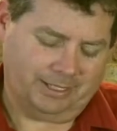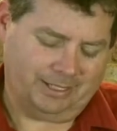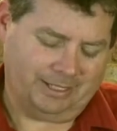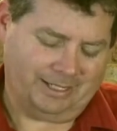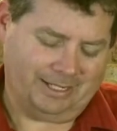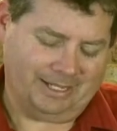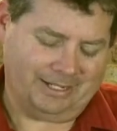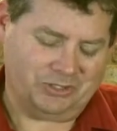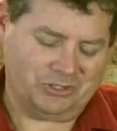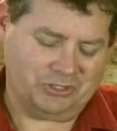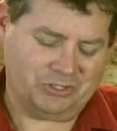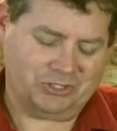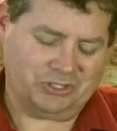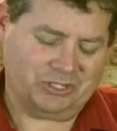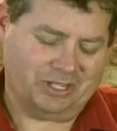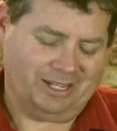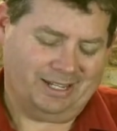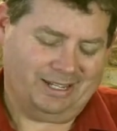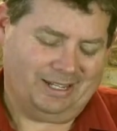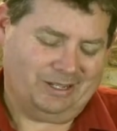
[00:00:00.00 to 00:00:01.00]
It
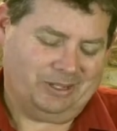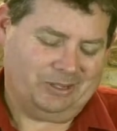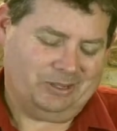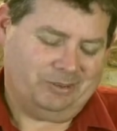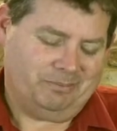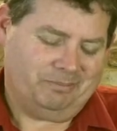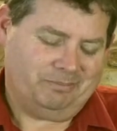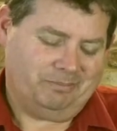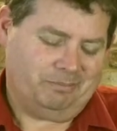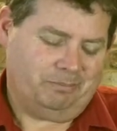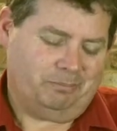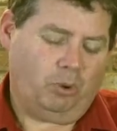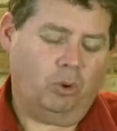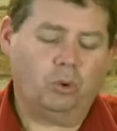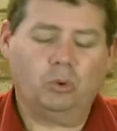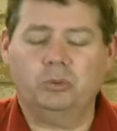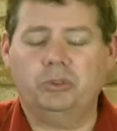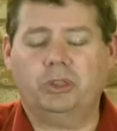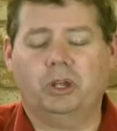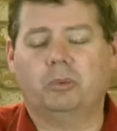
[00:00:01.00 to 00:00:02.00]
has
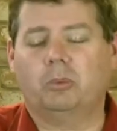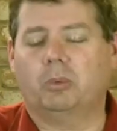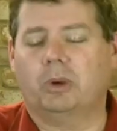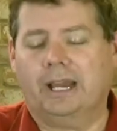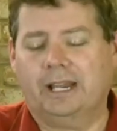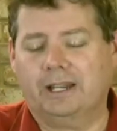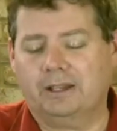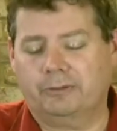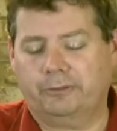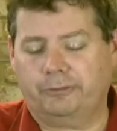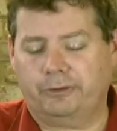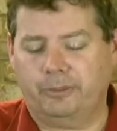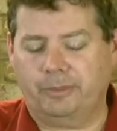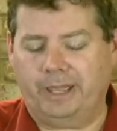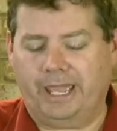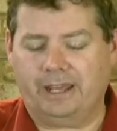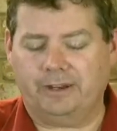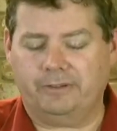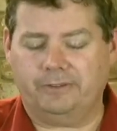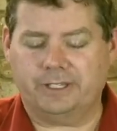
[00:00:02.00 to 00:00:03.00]
pulled the rug from
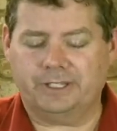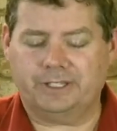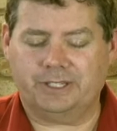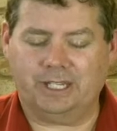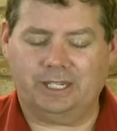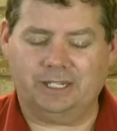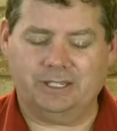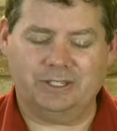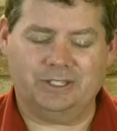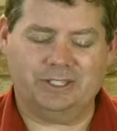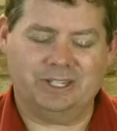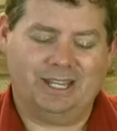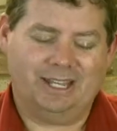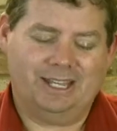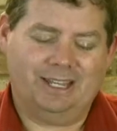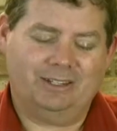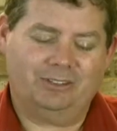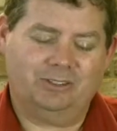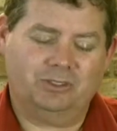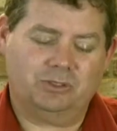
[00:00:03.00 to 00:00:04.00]
out of us. It is
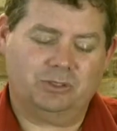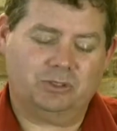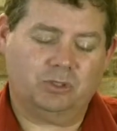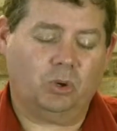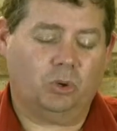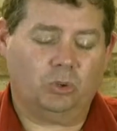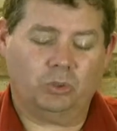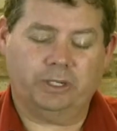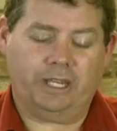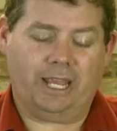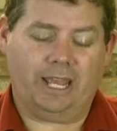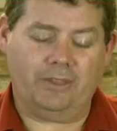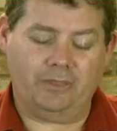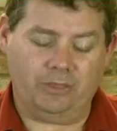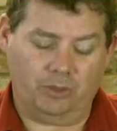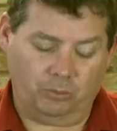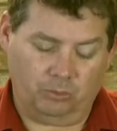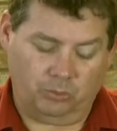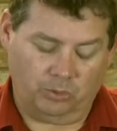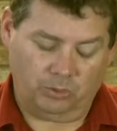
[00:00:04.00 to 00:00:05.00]
torn down
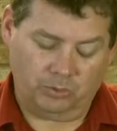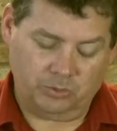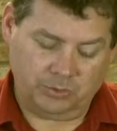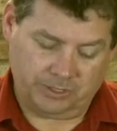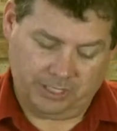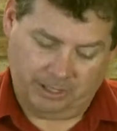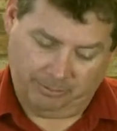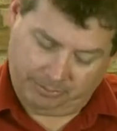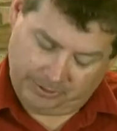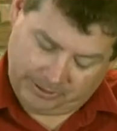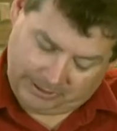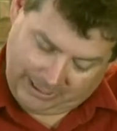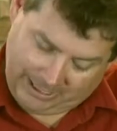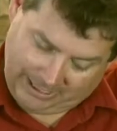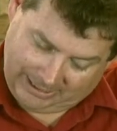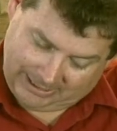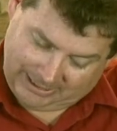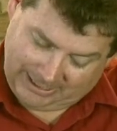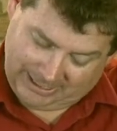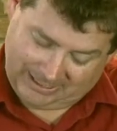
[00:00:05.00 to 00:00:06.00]
the walls that
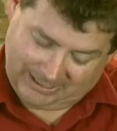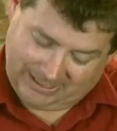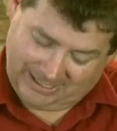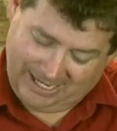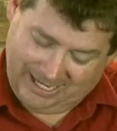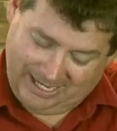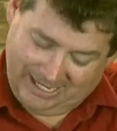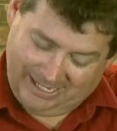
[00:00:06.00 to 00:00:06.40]
protect us.